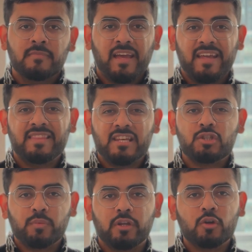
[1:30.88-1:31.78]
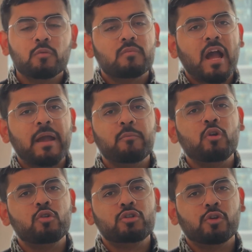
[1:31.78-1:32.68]
In this video, I'm going
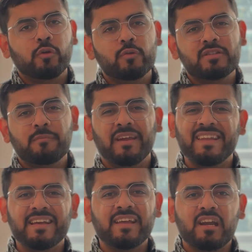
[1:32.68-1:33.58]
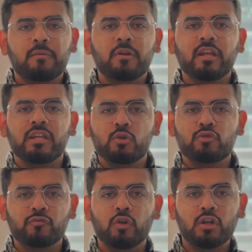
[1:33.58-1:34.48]
to show you some incredibly
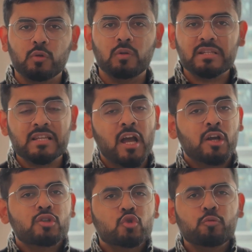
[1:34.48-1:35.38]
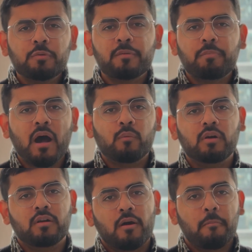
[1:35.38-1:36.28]
useful tools super
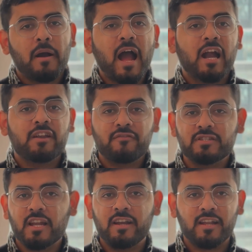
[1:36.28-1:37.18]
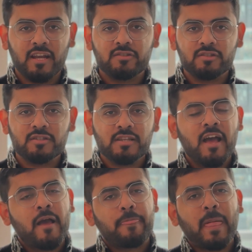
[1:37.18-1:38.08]
powered by artificial intelligence
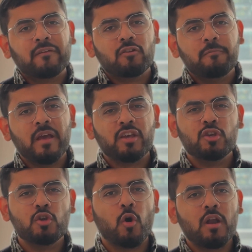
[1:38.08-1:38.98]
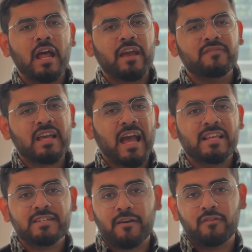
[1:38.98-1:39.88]
that will make your lives as
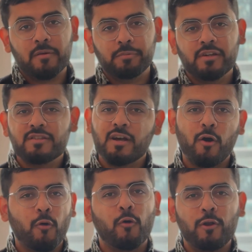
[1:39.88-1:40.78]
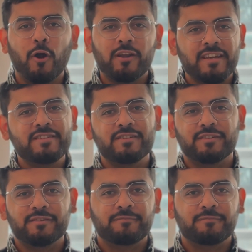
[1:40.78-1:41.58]
developers a whole lot easier.